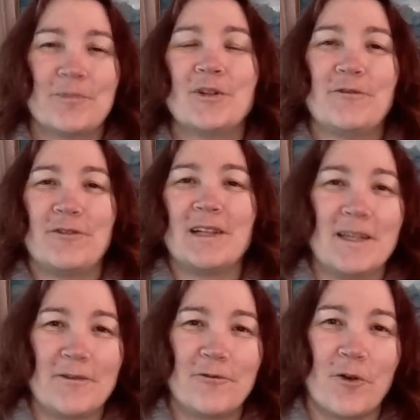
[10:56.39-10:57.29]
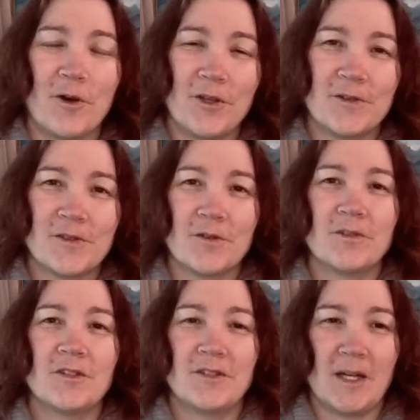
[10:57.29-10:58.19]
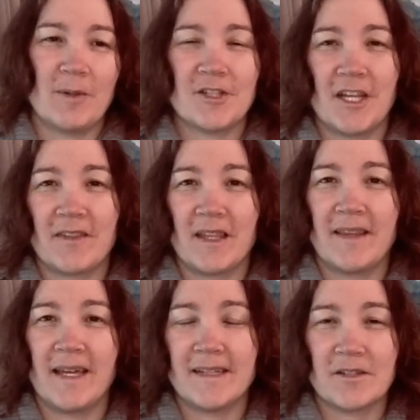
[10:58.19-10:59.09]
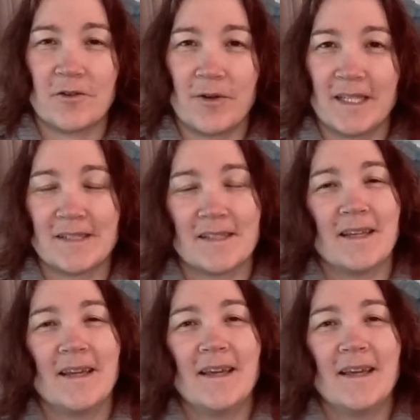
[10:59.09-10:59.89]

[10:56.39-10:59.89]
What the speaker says: pre-filling for you. So double check that that is correct.